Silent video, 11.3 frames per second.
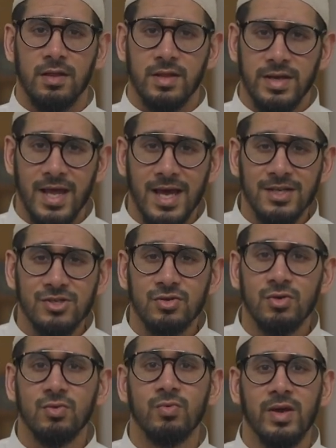The
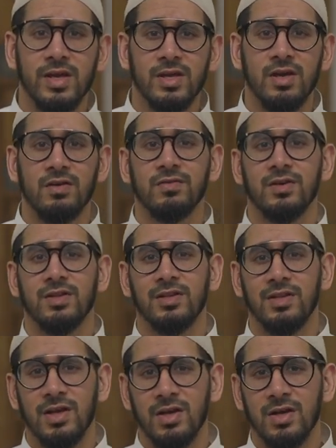natural way of
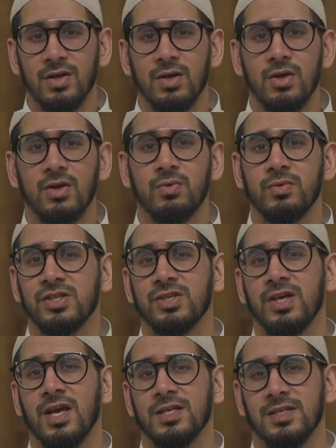Allah, which
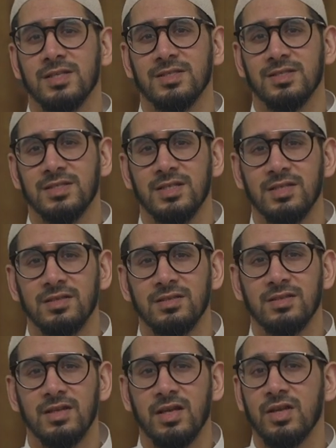He has
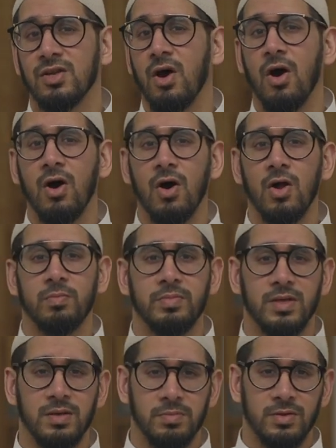instilled in all
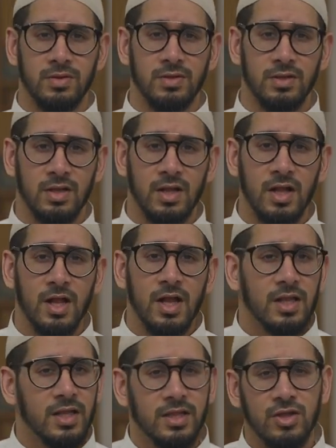people.
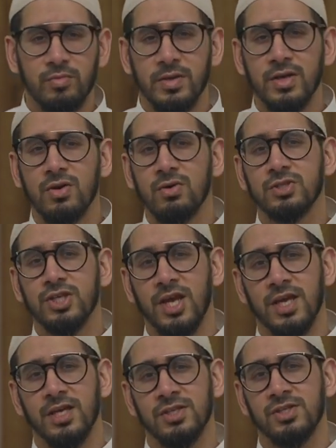Let there be no
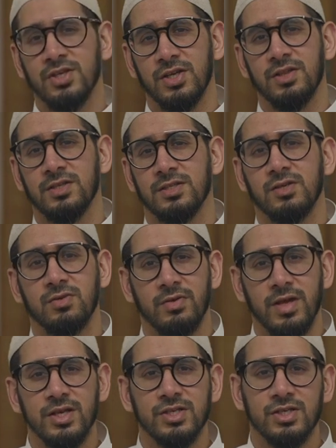change in this
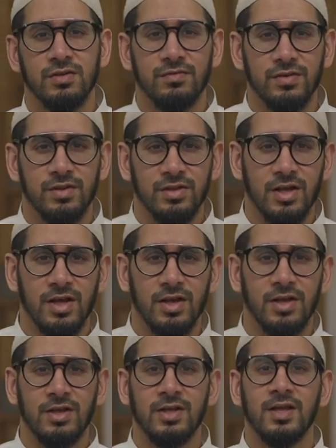creation of
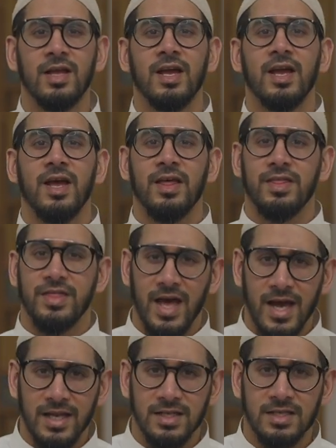Allah.
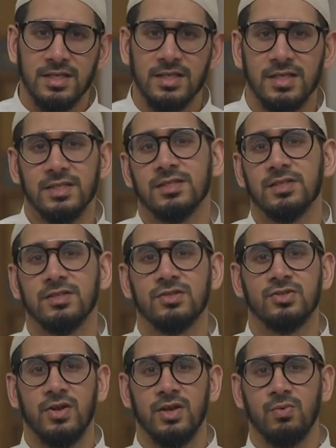That is the
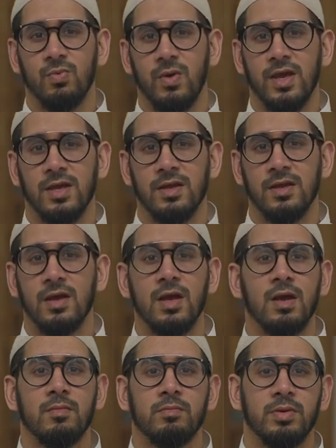straight way,
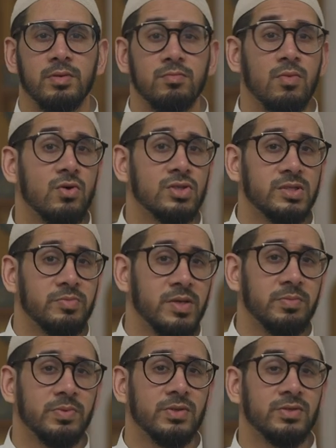but most
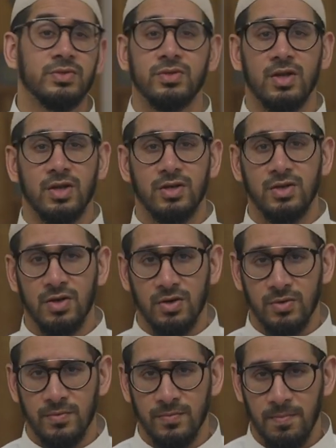people do not know.